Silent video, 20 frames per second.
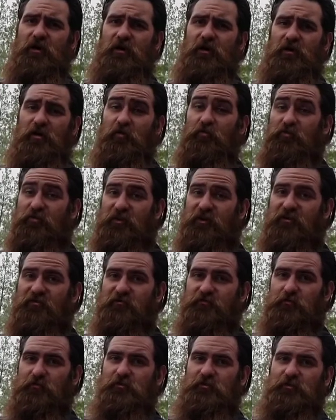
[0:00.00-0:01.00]

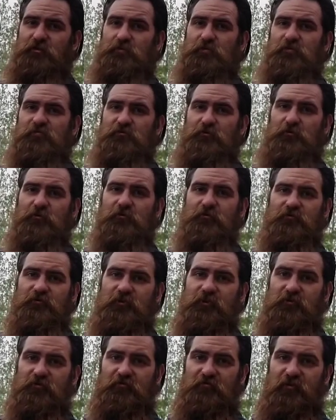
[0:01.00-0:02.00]
impressed with the results
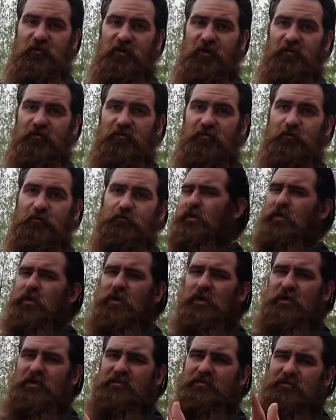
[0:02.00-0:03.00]
that you find.
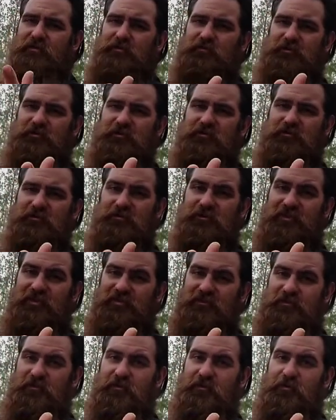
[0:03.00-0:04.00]
So since you
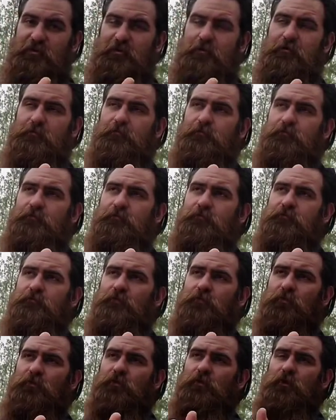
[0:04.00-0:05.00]
guys are here,
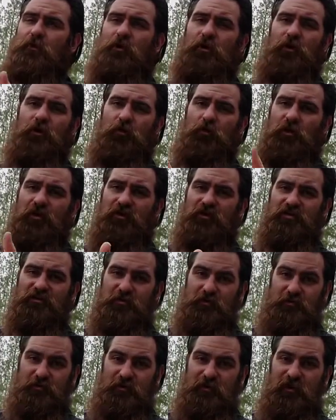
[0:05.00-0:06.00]
why not
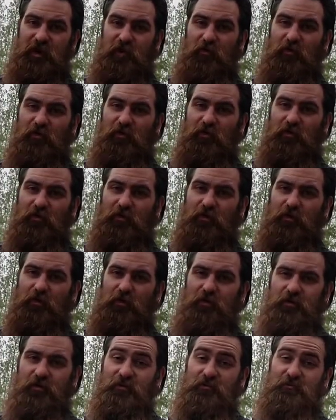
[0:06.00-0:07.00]
subscribe?
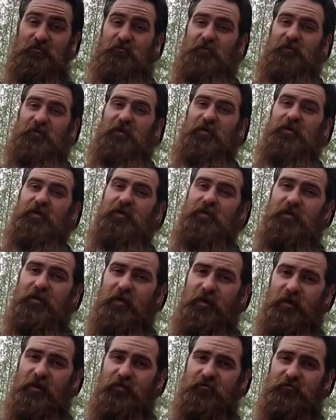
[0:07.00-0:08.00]
It's free,
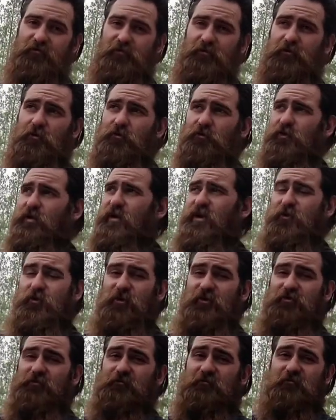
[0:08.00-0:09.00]
and if you don't like what
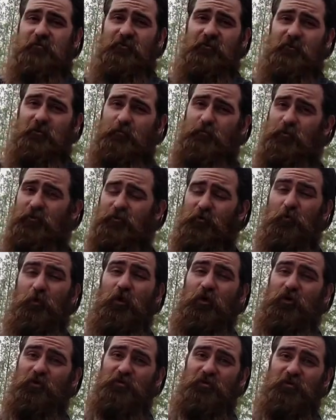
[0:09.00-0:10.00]
you see, you're more than
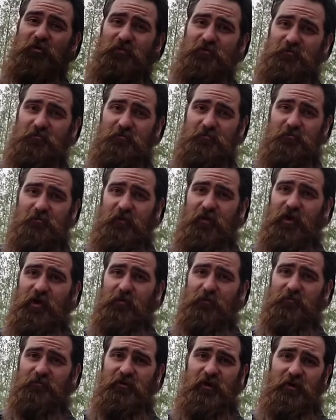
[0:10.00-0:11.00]
welcome to unsubscribe.
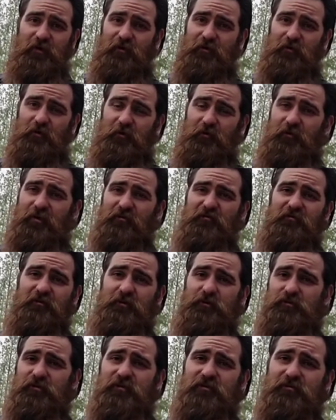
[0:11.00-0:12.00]
It's not going to hurt my
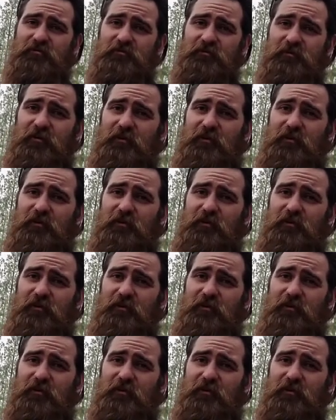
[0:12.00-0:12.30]
feelings.